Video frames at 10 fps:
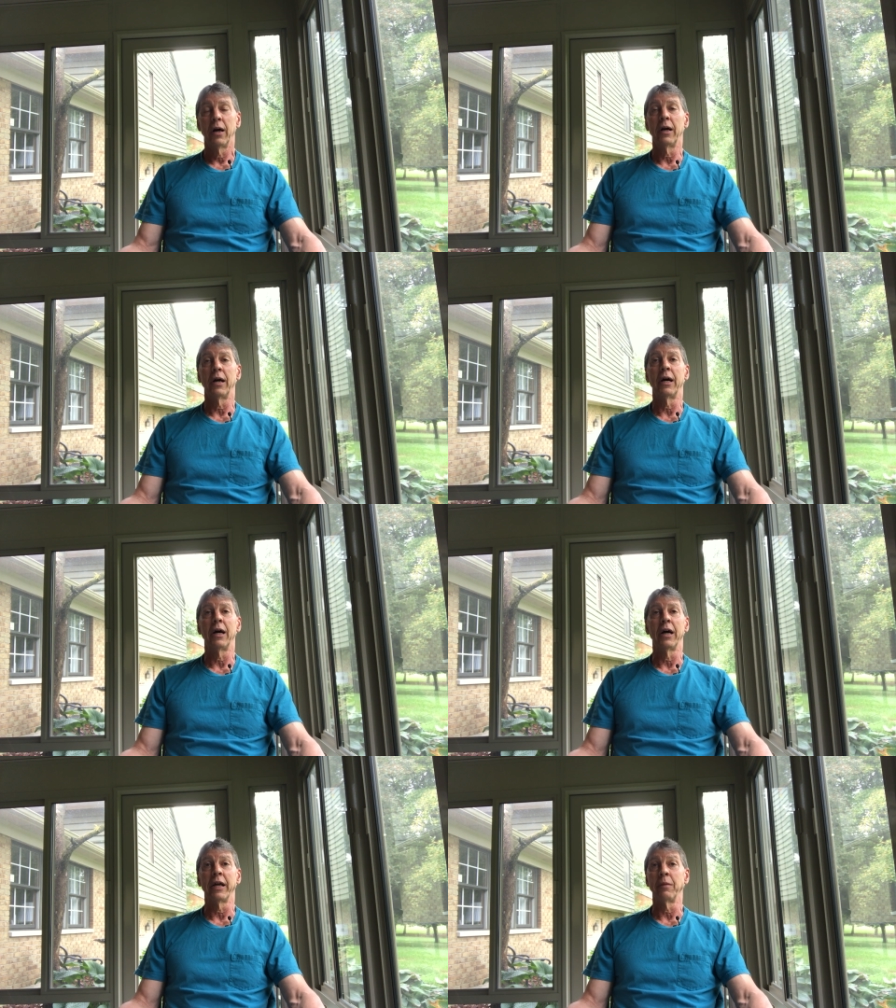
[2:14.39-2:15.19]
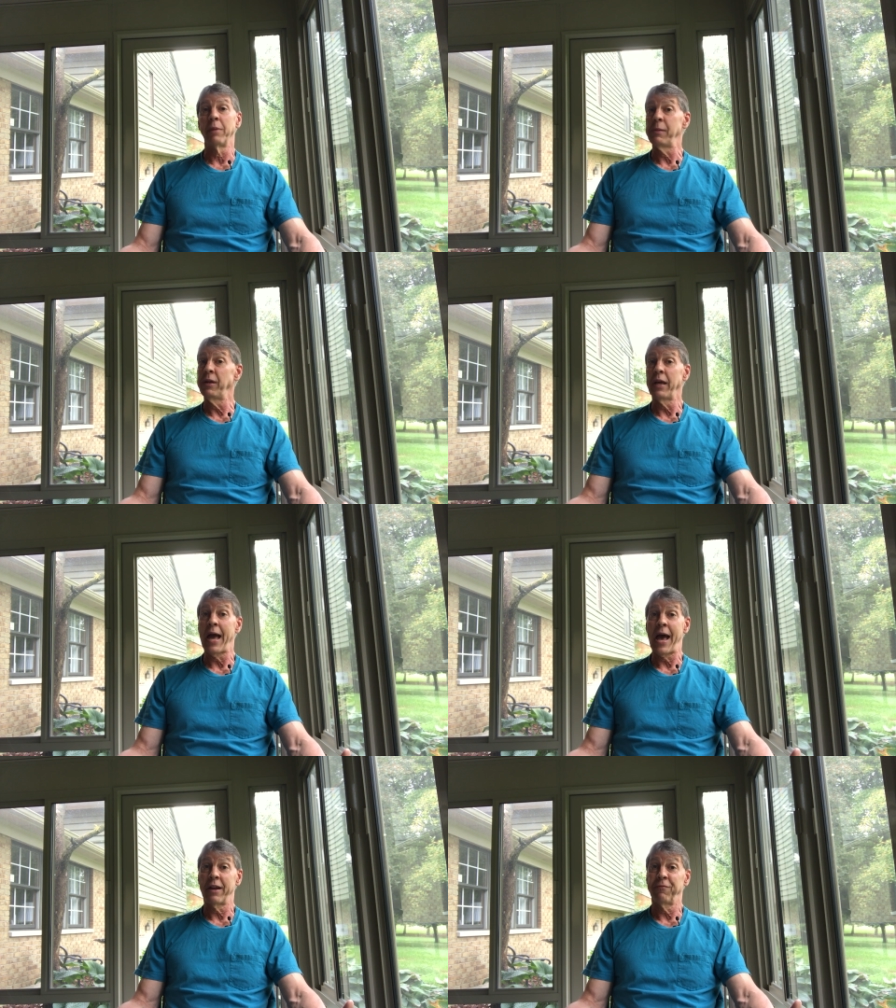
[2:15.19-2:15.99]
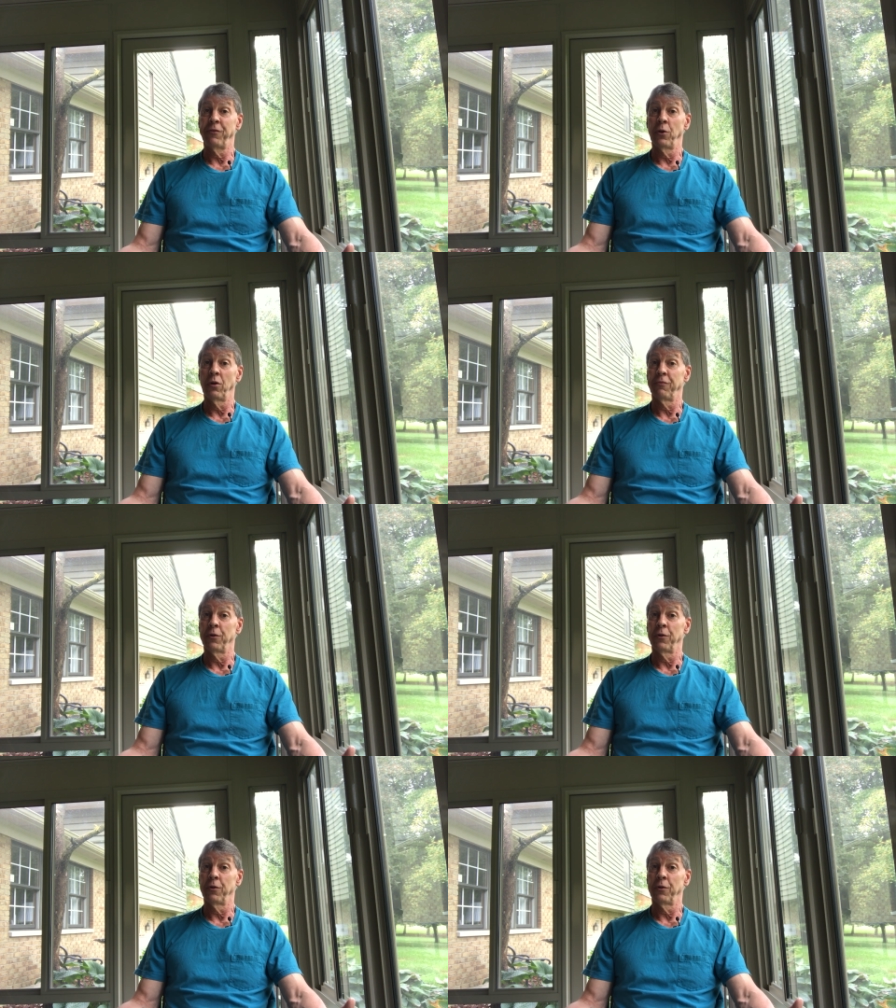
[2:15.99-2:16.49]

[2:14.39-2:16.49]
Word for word: uh, and maybe add a few of